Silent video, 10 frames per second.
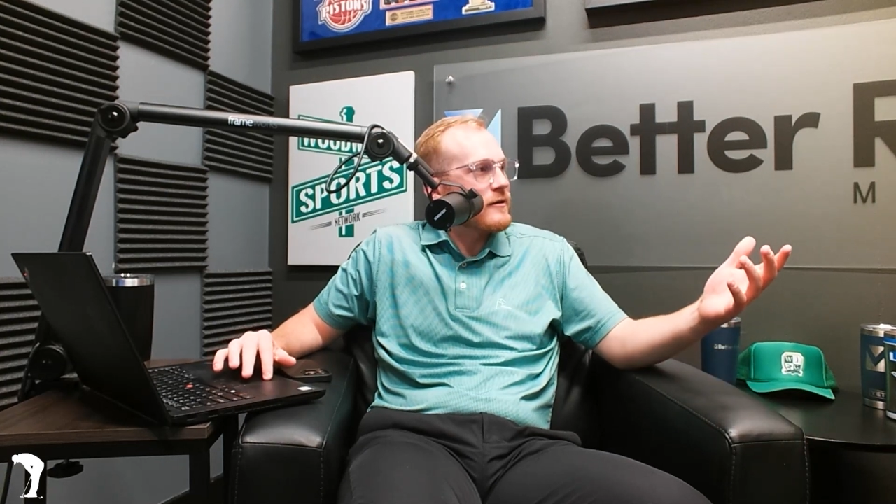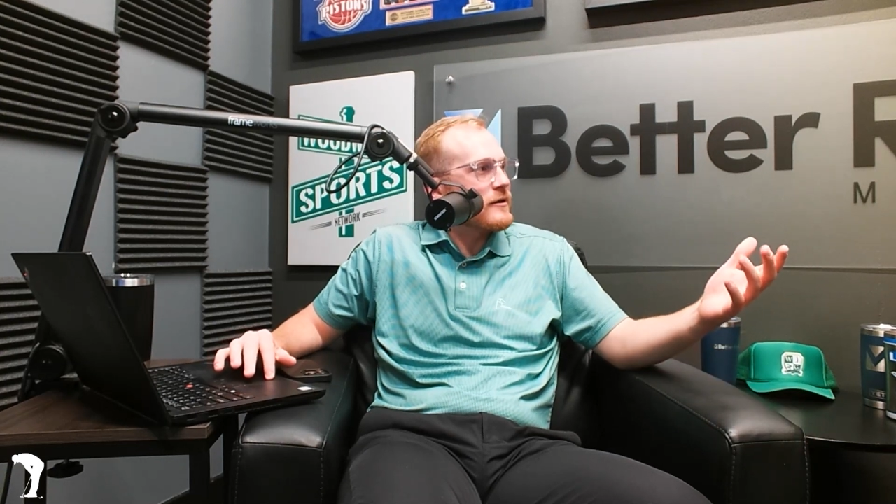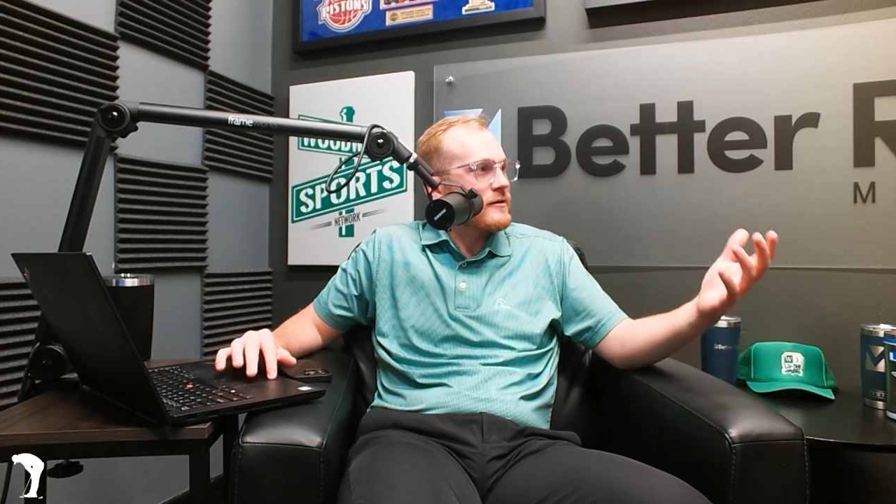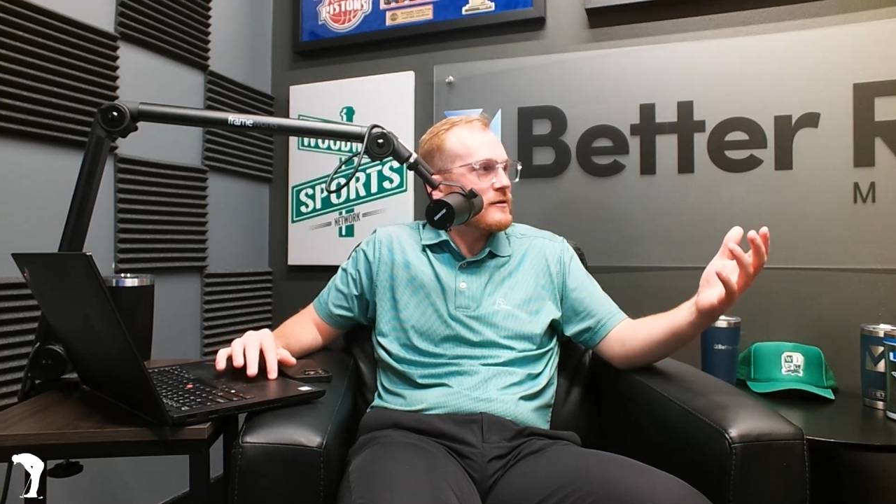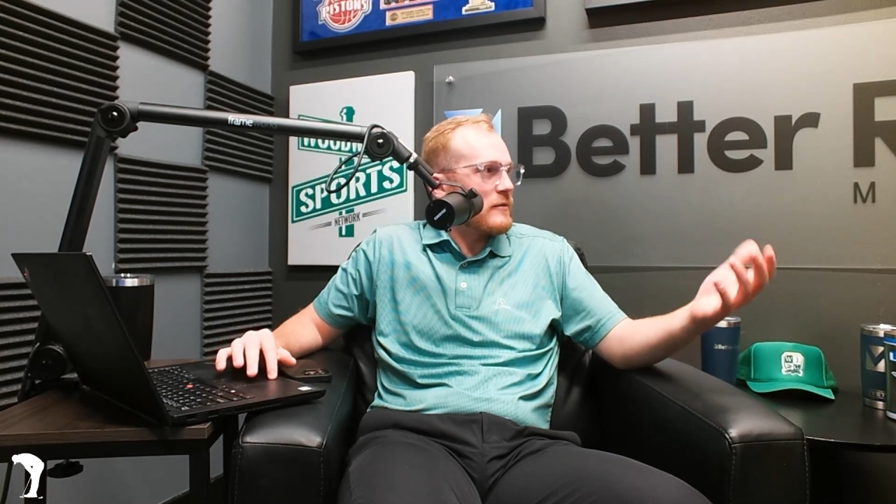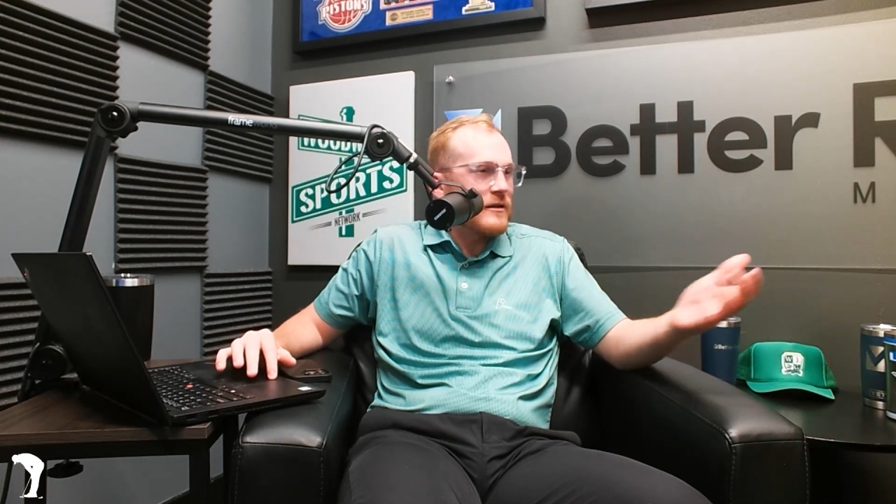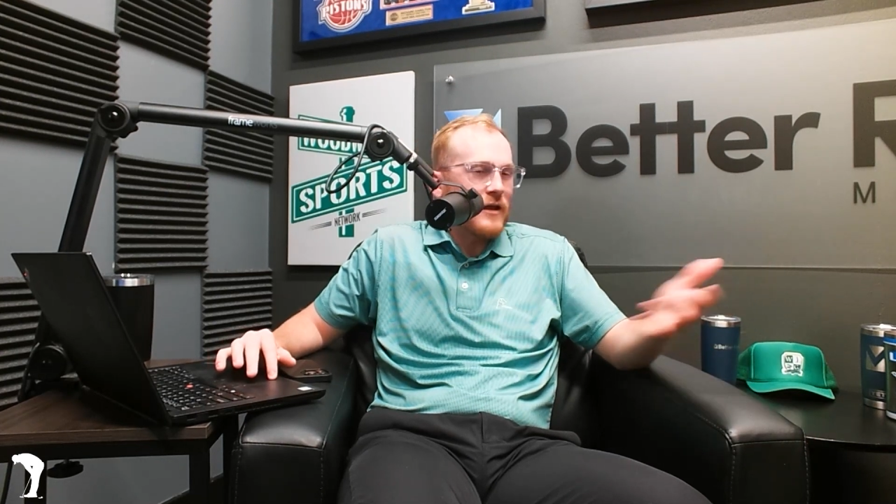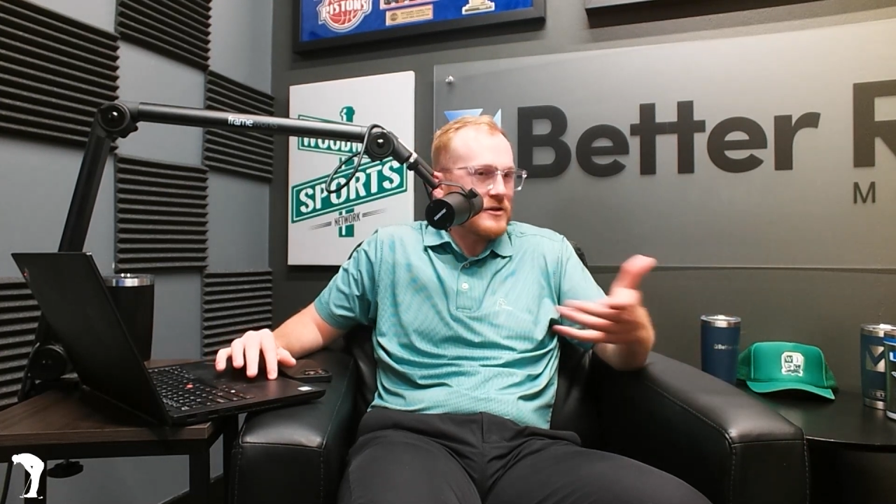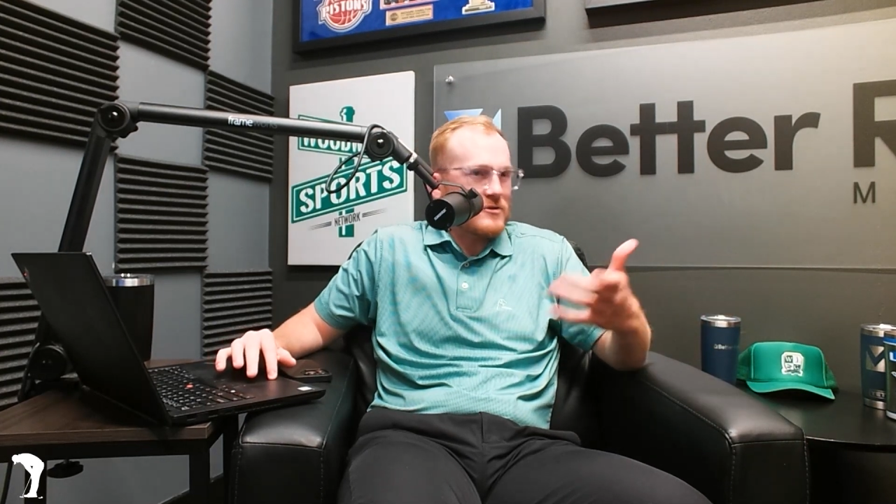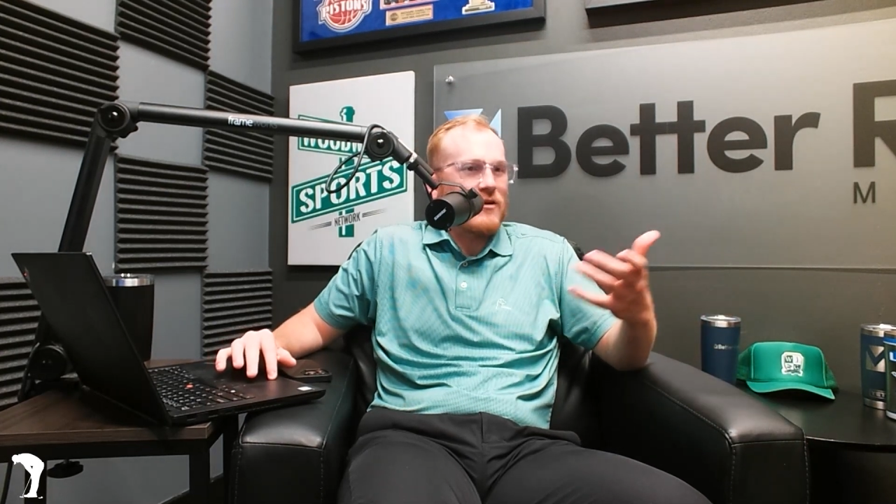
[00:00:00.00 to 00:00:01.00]
Like he
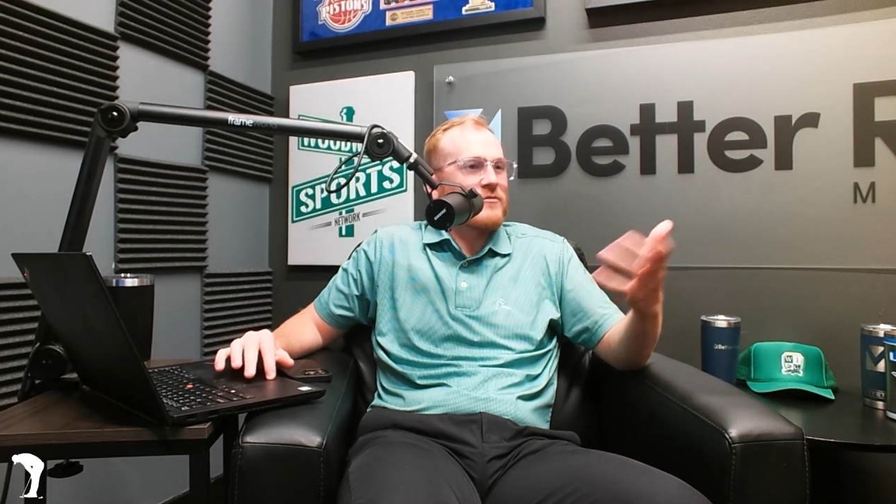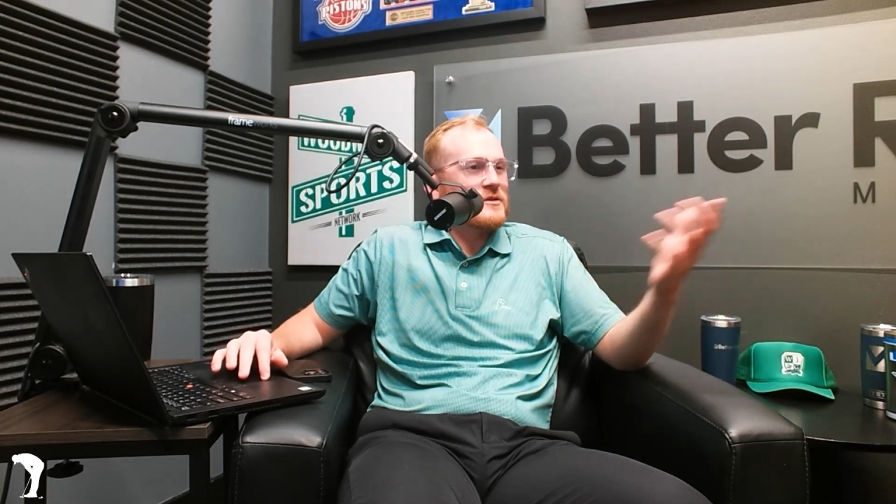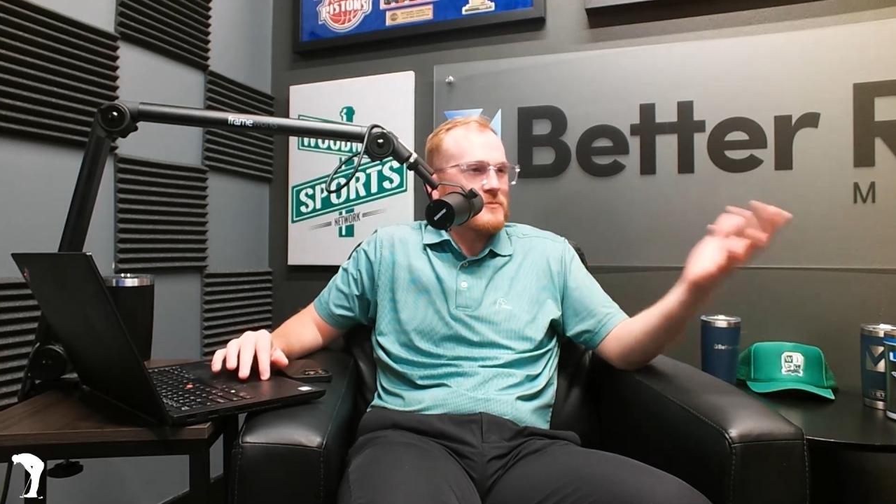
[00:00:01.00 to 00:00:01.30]
likes golf,